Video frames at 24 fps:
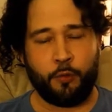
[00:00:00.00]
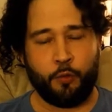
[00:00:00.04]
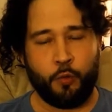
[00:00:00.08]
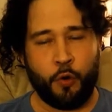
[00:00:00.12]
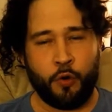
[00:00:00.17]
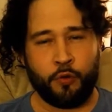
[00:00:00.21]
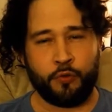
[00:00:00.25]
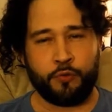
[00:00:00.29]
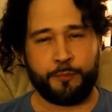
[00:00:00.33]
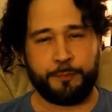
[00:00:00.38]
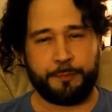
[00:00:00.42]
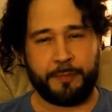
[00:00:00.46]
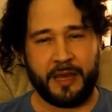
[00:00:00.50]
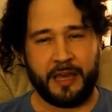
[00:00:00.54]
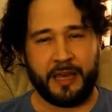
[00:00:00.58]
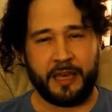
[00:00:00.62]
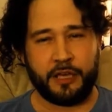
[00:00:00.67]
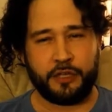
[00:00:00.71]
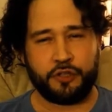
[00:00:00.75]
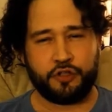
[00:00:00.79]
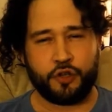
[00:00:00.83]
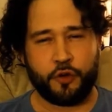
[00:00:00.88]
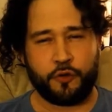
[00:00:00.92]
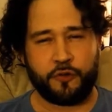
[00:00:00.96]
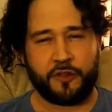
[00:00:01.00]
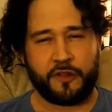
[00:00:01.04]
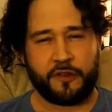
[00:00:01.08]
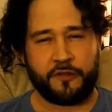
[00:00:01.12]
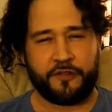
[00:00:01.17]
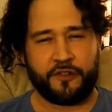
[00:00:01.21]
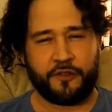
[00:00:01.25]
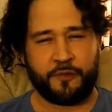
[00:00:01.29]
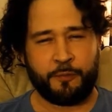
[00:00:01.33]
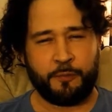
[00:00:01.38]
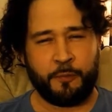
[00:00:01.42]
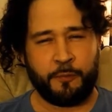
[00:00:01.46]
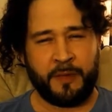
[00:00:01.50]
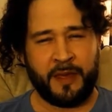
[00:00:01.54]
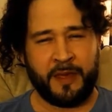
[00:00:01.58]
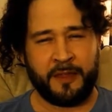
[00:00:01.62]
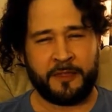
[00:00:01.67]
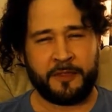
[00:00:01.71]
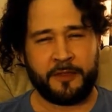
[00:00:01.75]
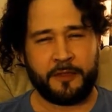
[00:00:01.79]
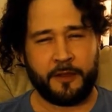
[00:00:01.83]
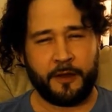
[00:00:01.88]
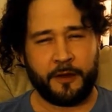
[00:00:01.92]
won't be Joseph Smith,